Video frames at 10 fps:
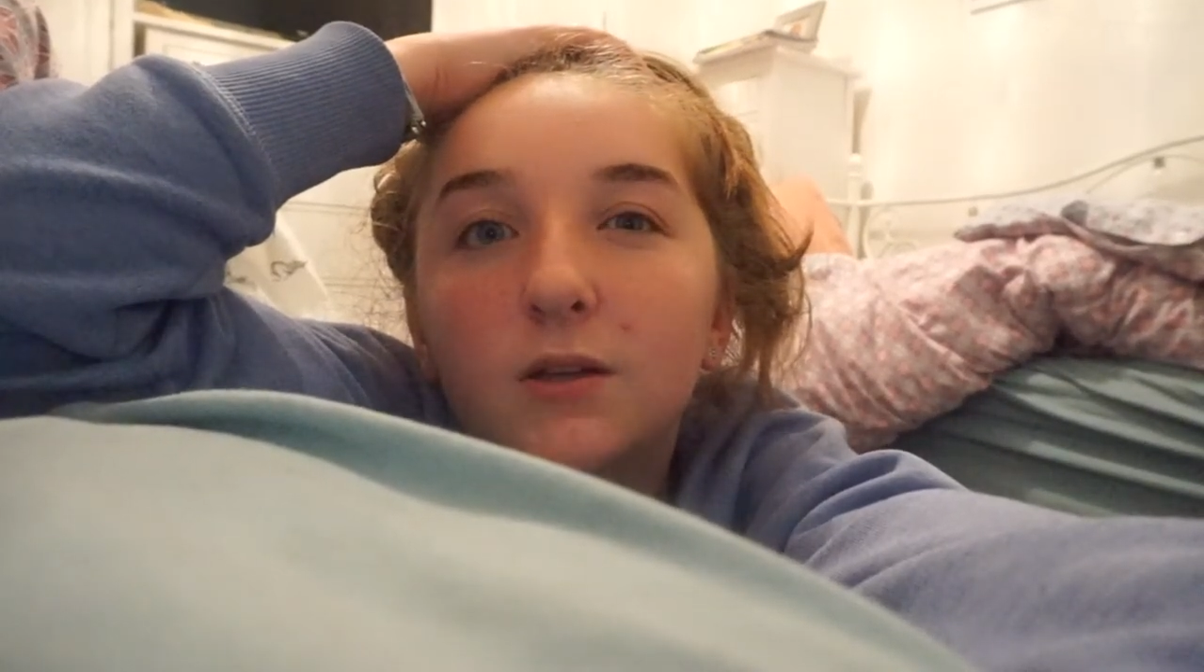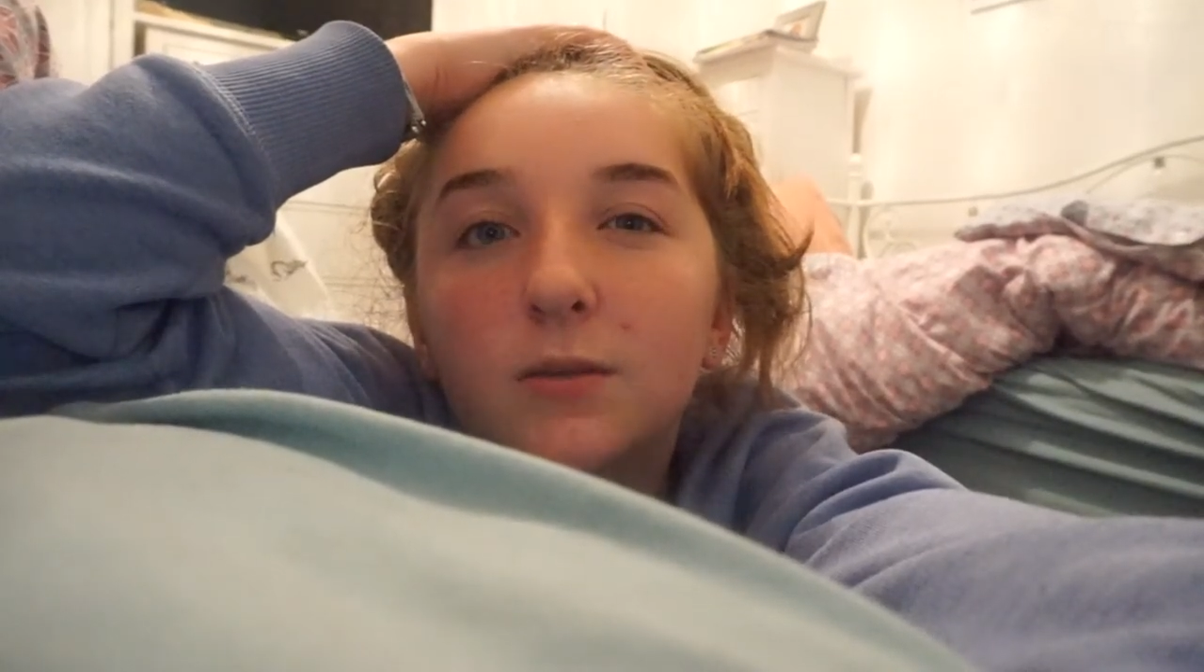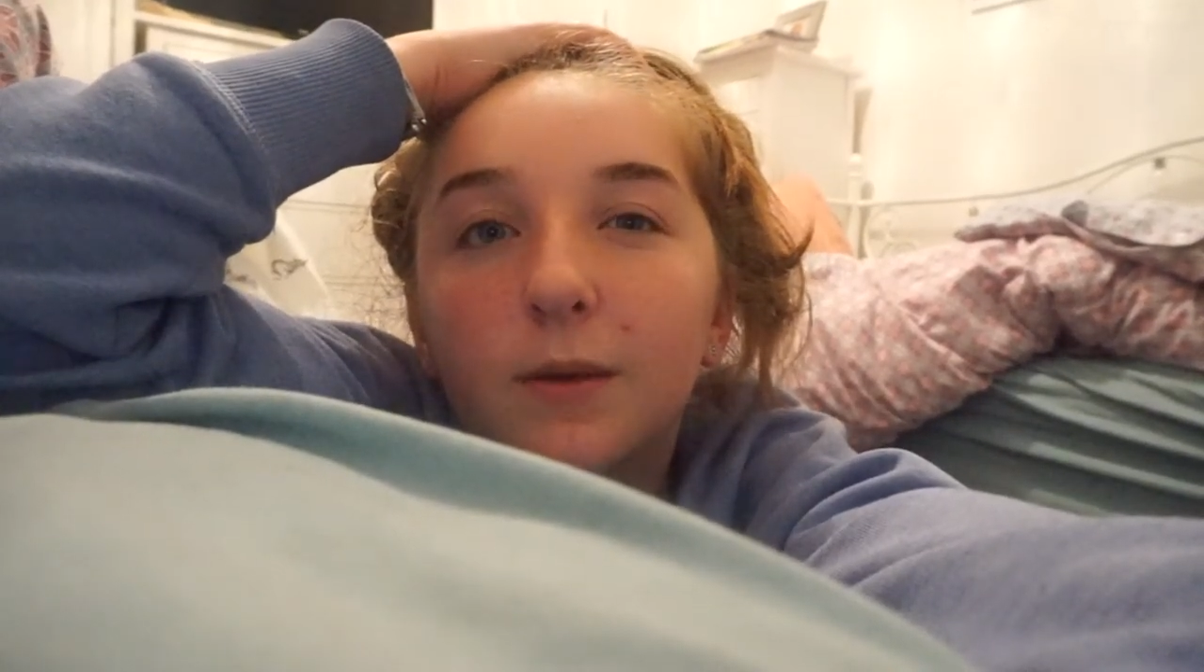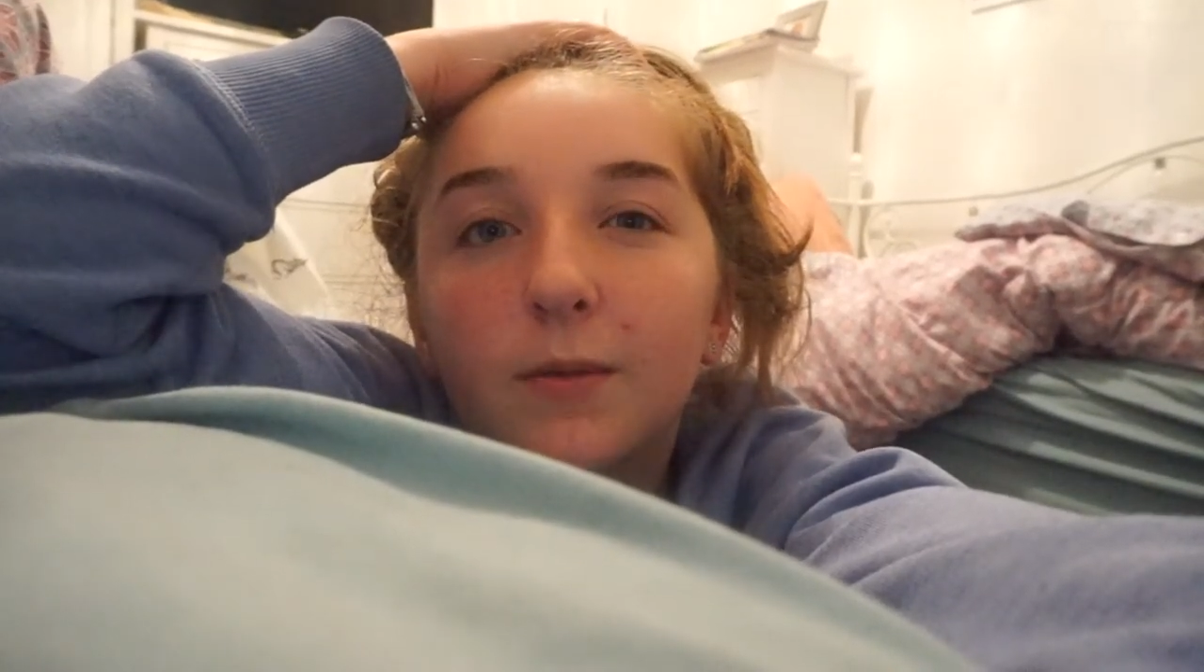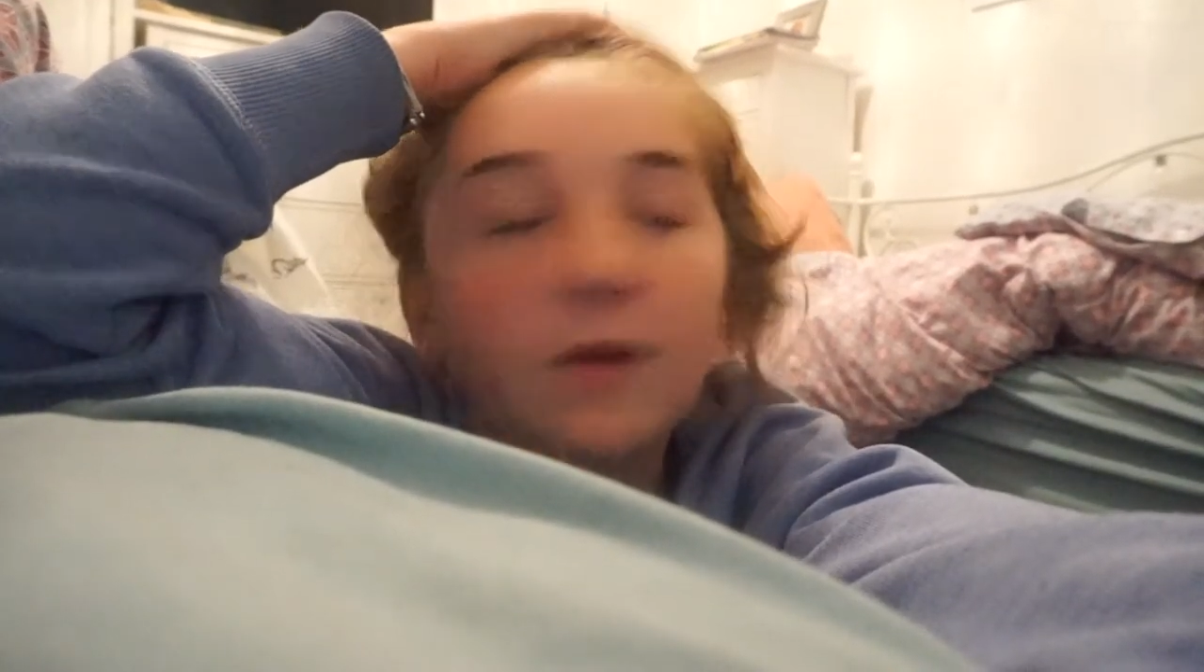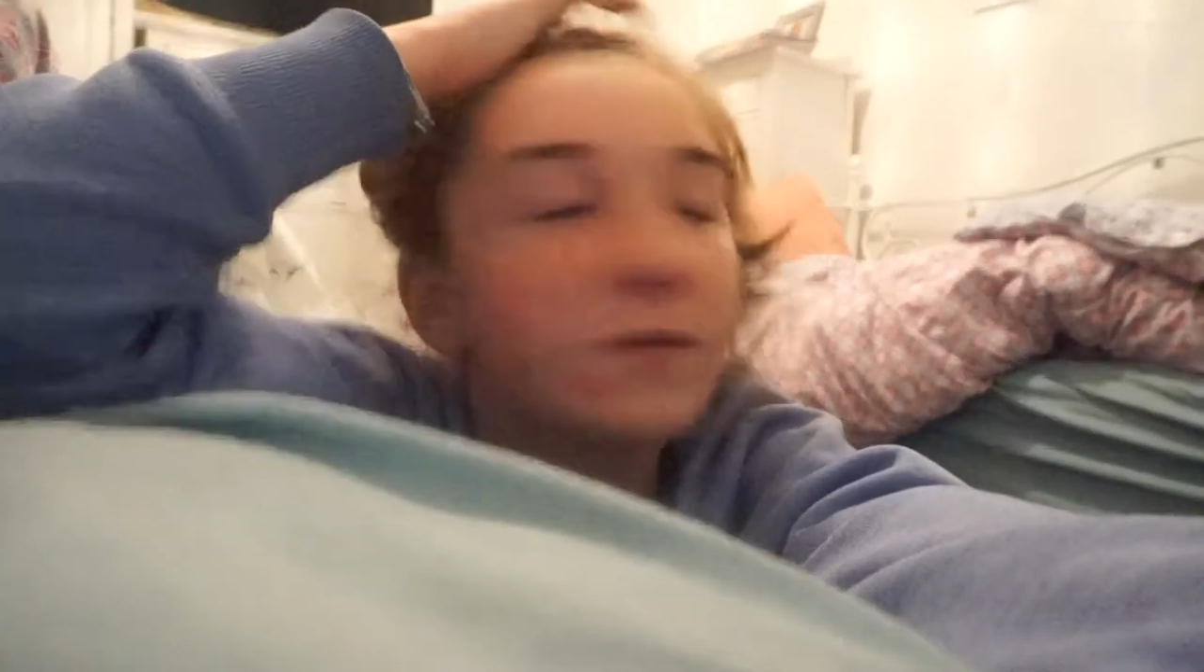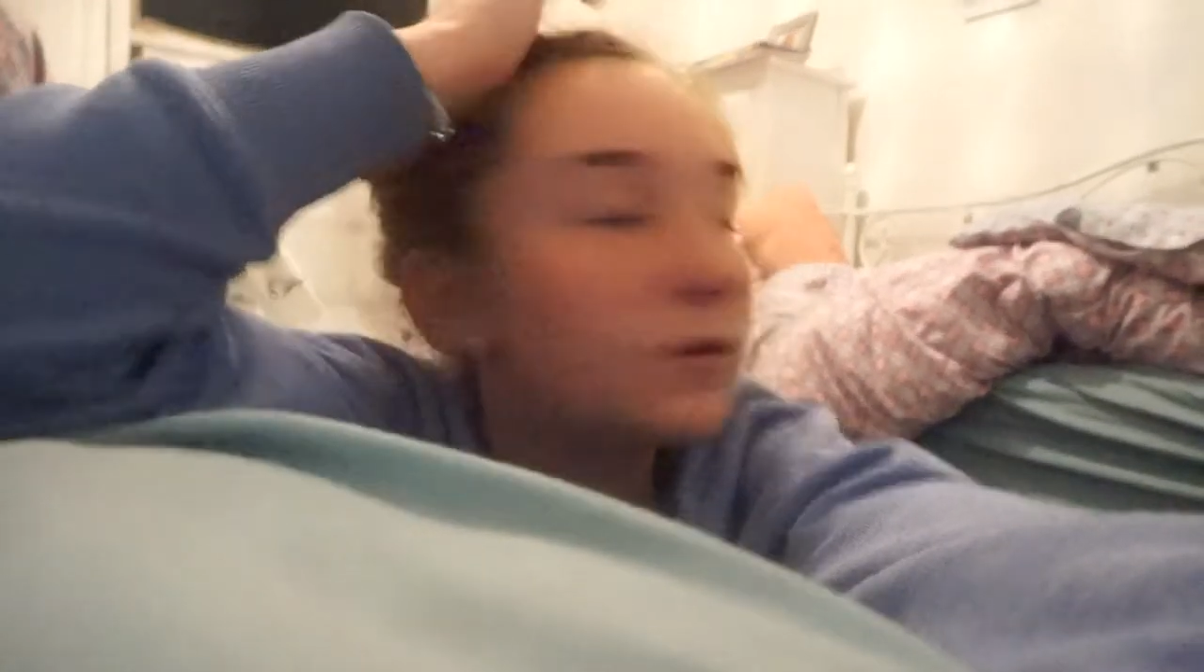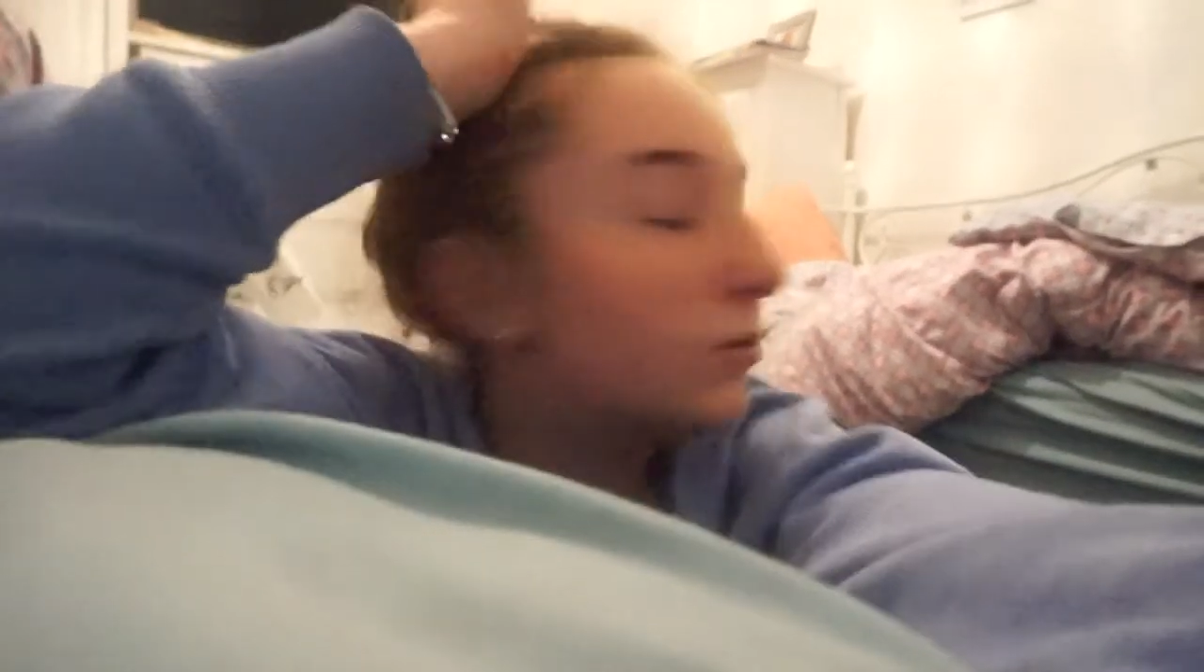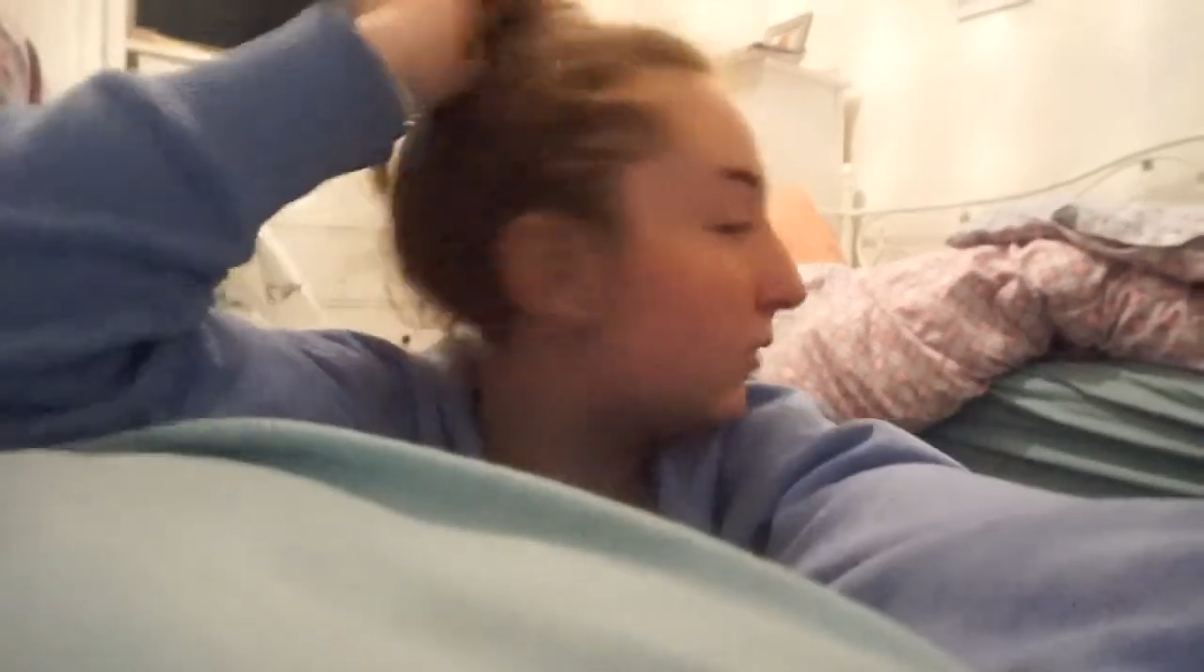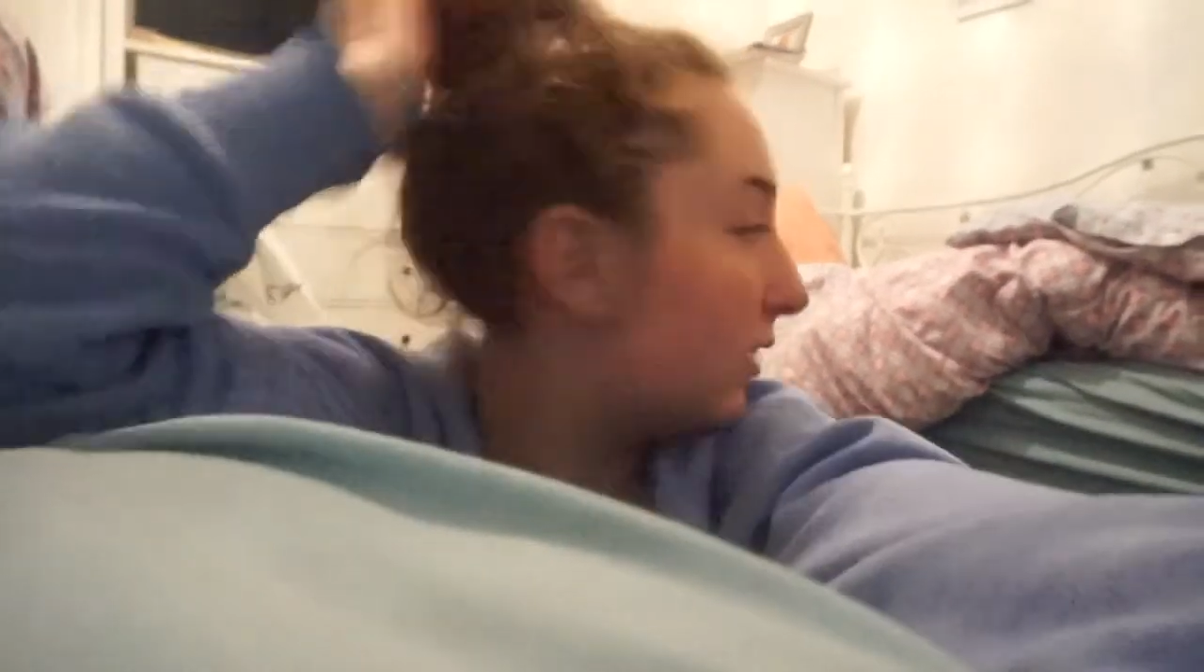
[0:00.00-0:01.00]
so maybe I film